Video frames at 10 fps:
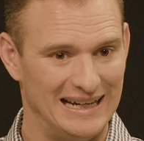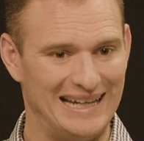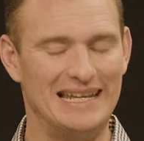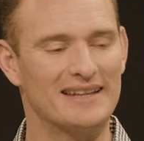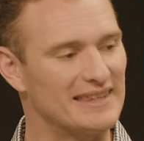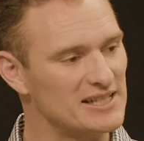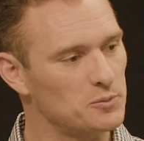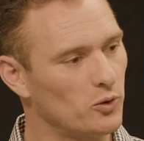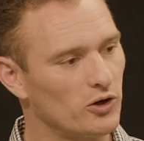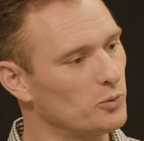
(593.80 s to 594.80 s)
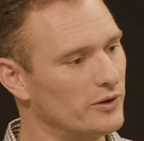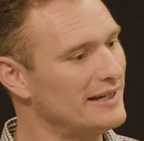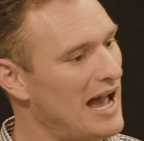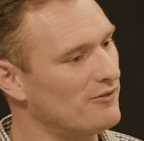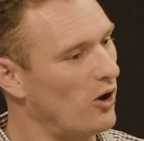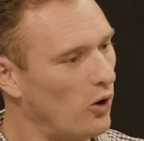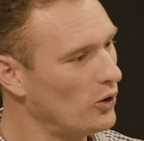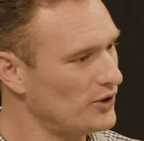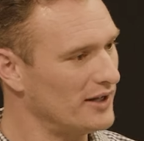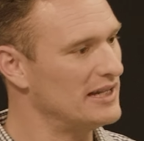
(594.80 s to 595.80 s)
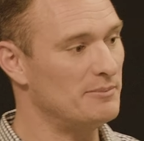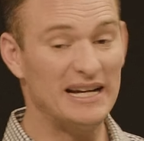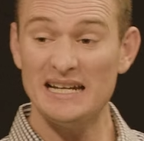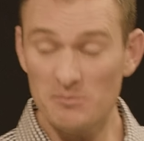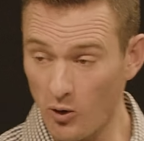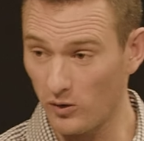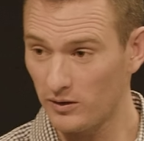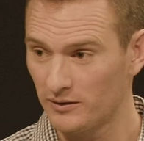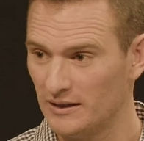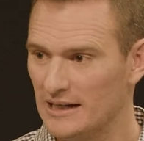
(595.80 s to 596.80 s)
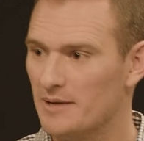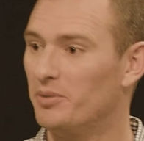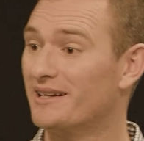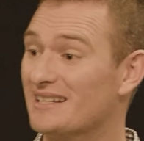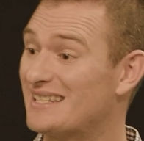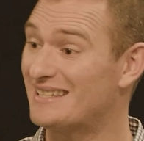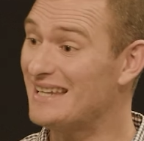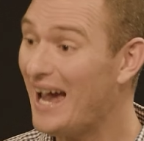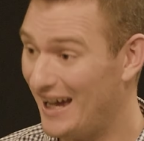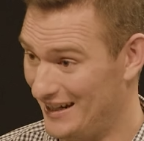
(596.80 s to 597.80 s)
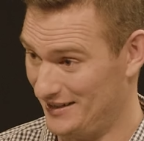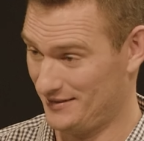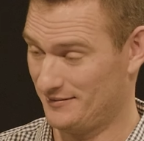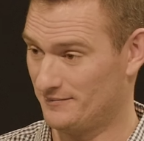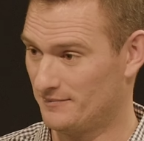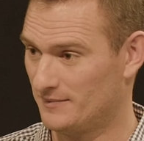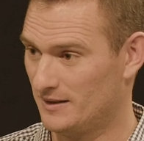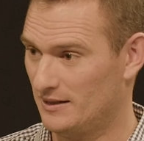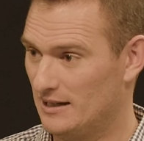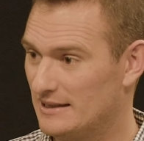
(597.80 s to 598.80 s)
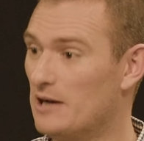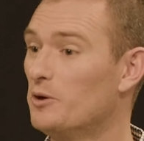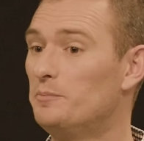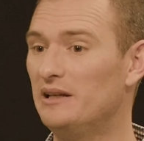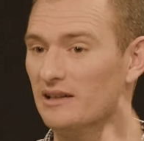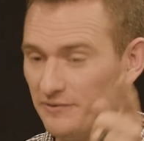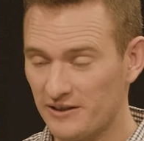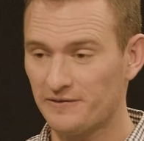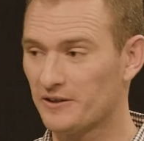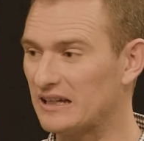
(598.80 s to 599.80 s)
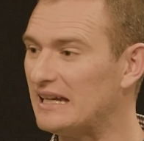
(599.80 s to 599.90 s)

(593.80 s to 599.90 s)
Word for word: and that this world wouldn't have a hold on them anymore, but instead they would be living for the